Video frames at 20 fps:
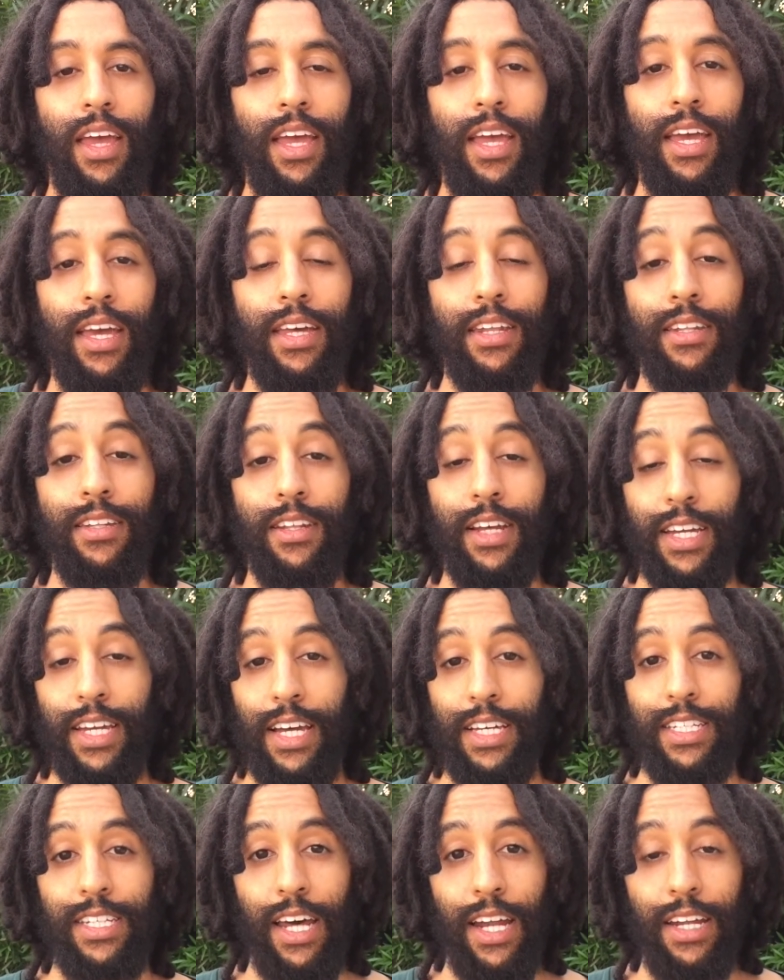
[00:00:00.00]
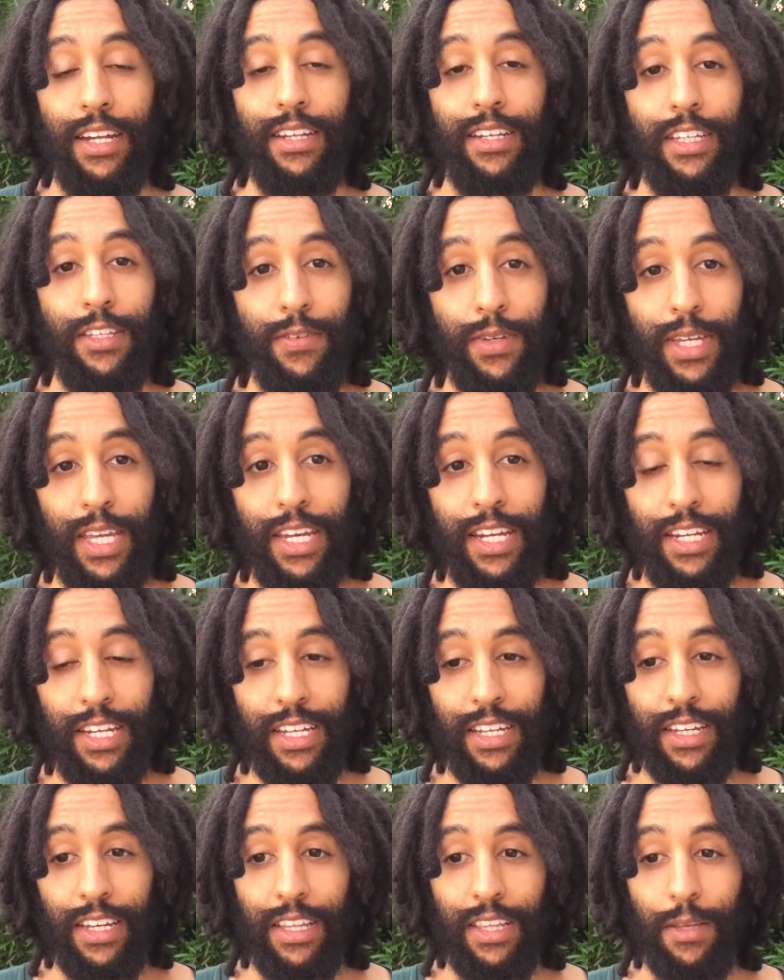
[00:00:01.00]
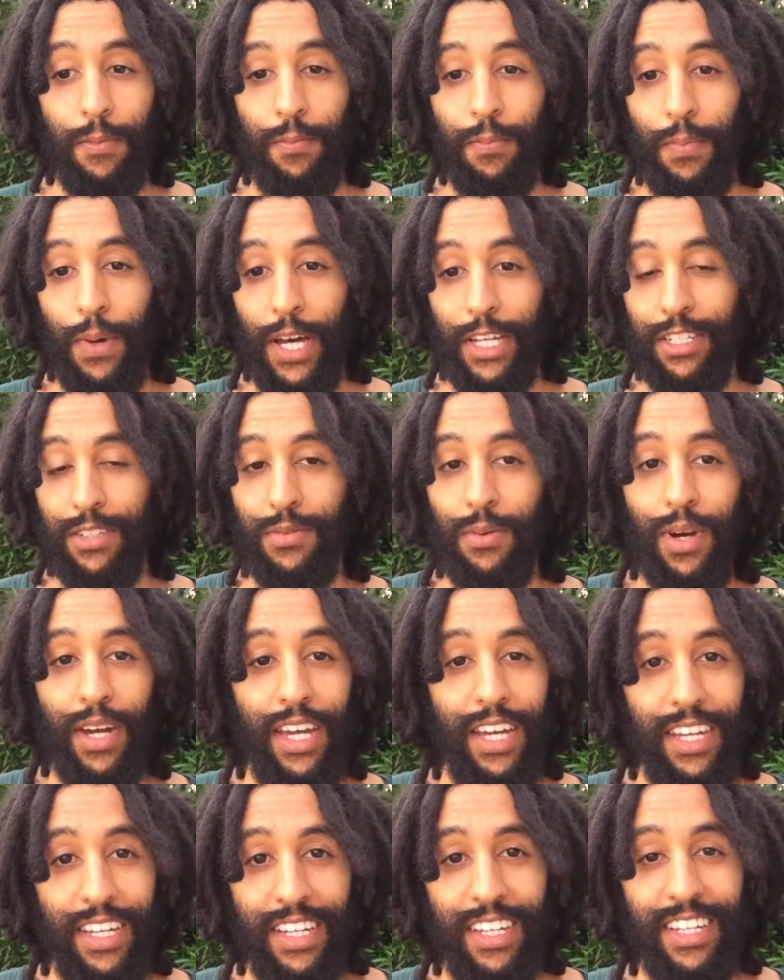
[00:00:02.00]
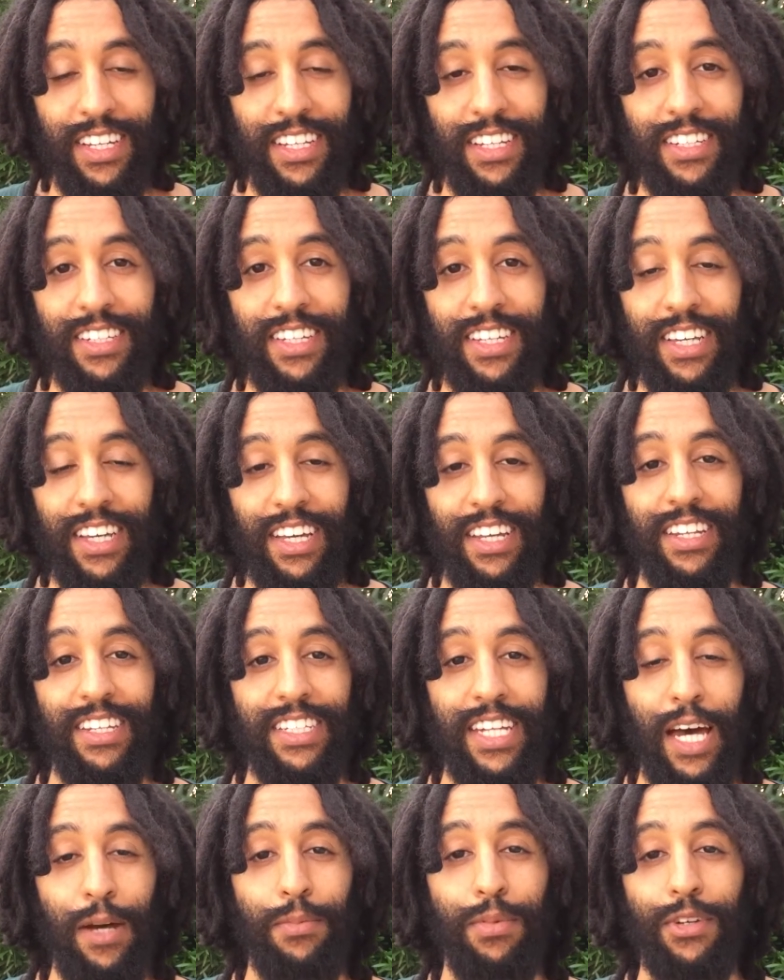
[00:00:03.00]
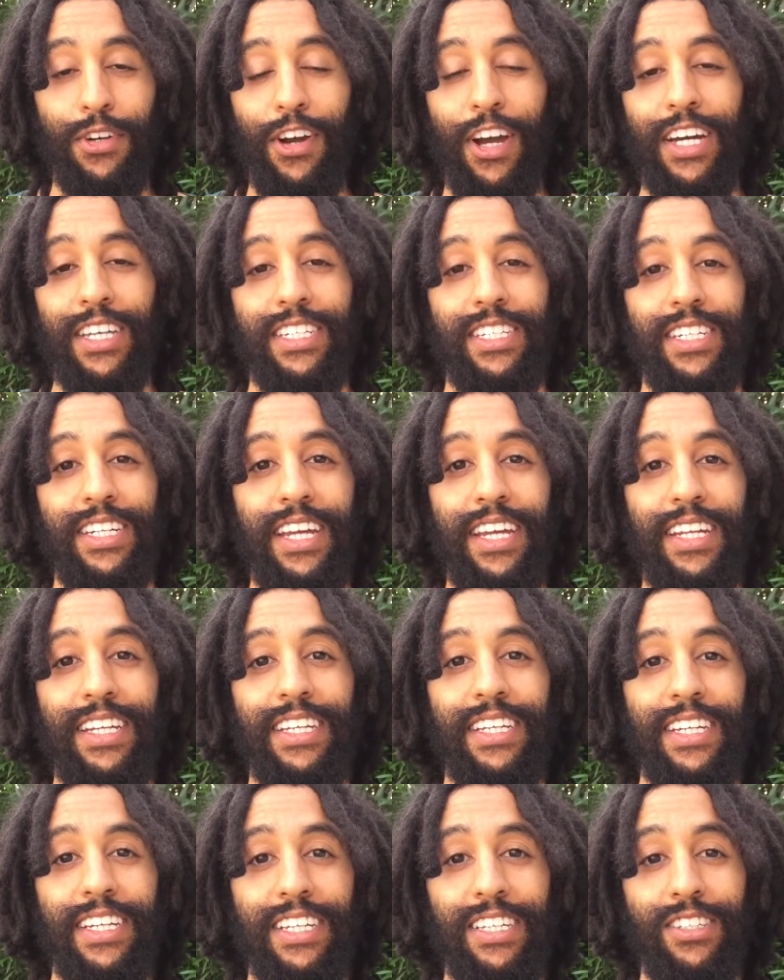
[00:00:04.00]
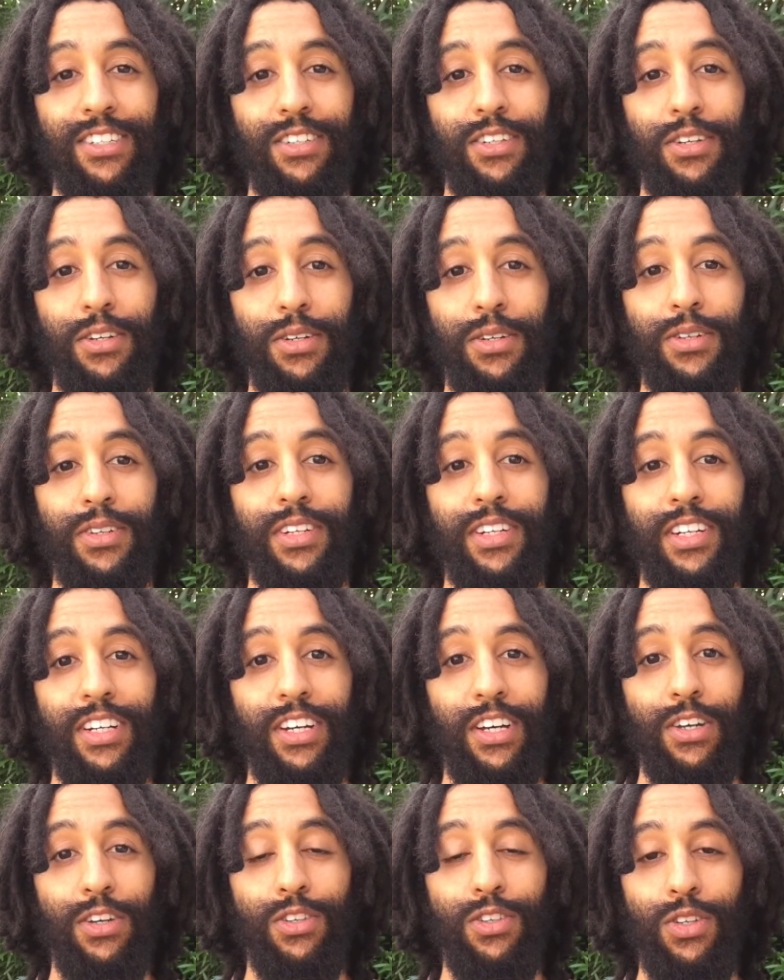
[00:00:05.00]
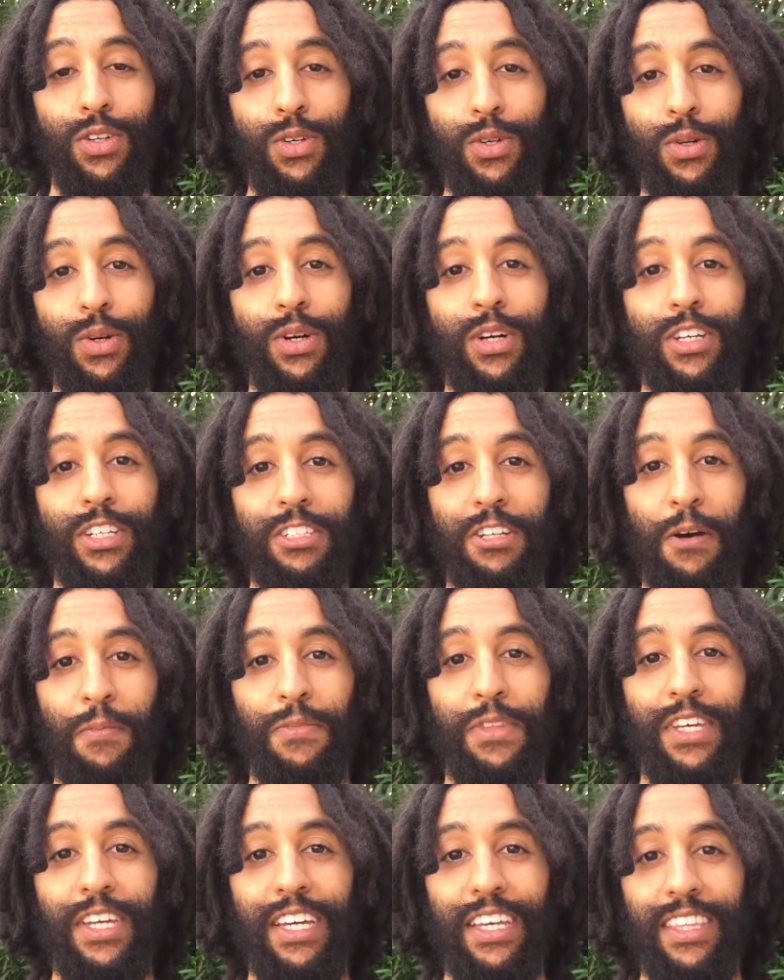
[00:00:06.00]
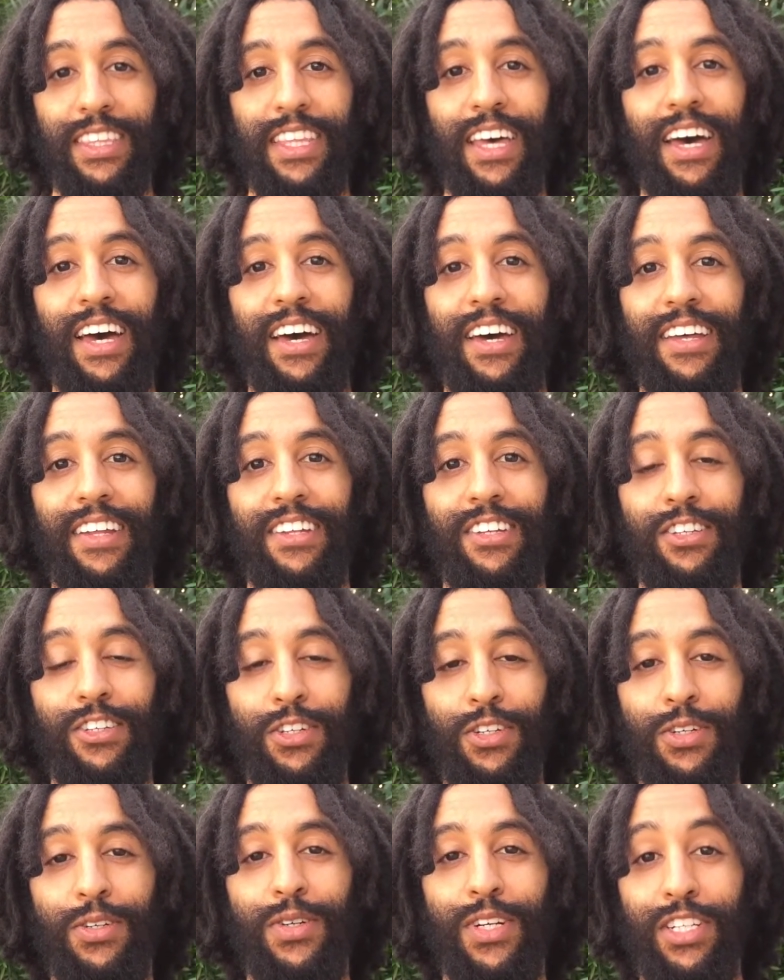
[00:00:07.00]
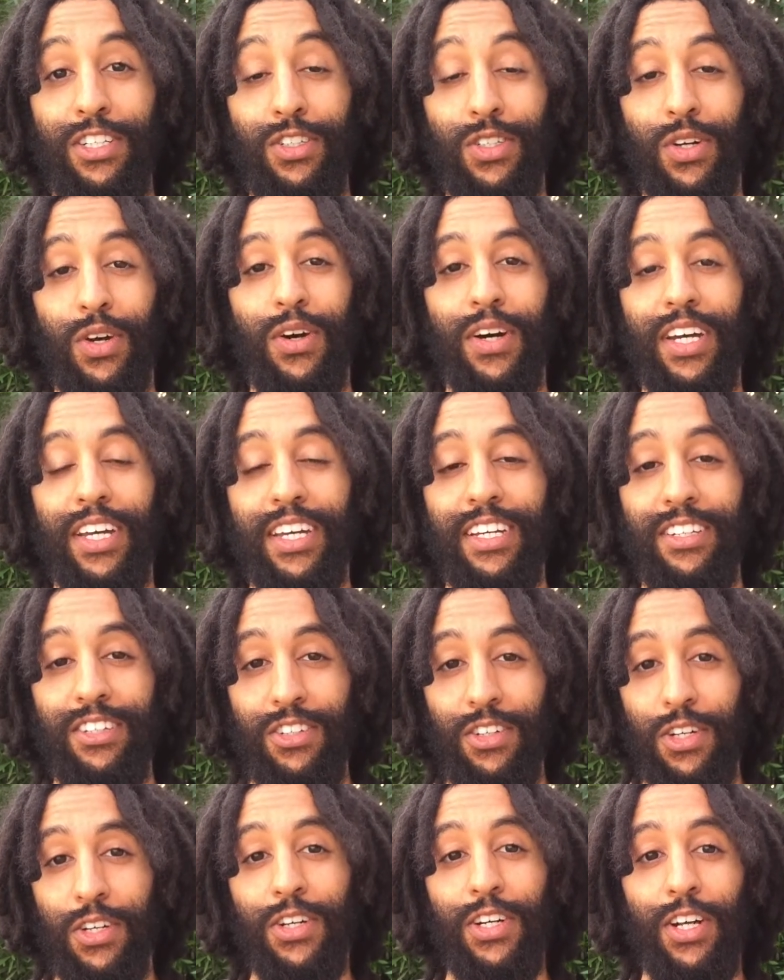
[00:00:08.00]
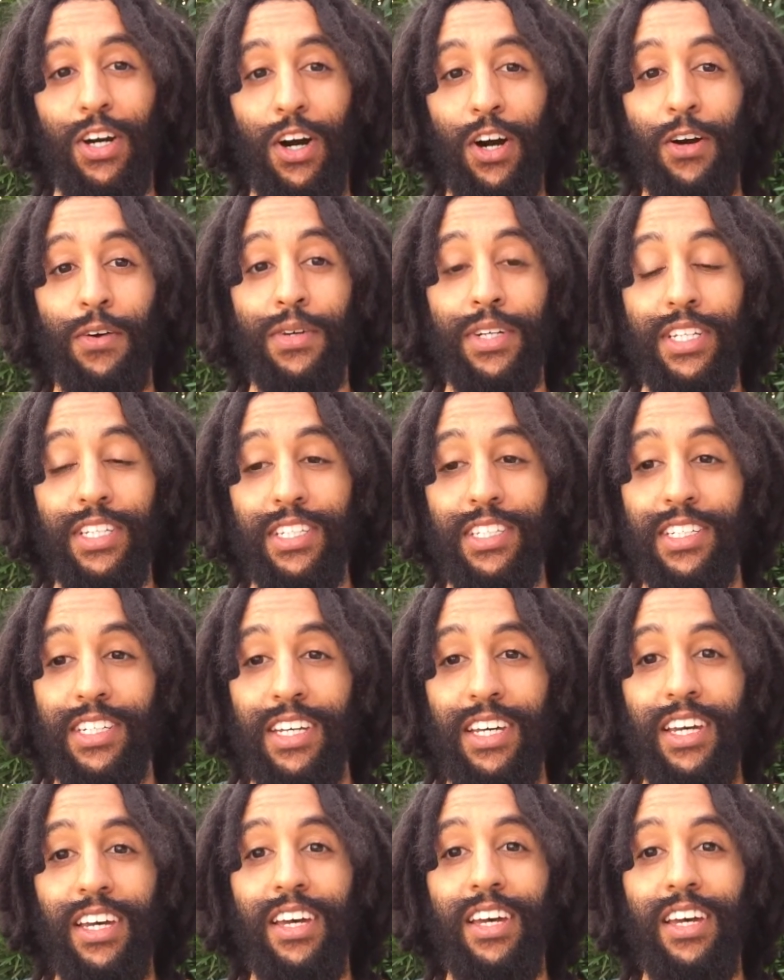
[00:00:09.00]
And like I said in the beginning, the best way to stop procrastinating is to do something that you enjoy, and do it always.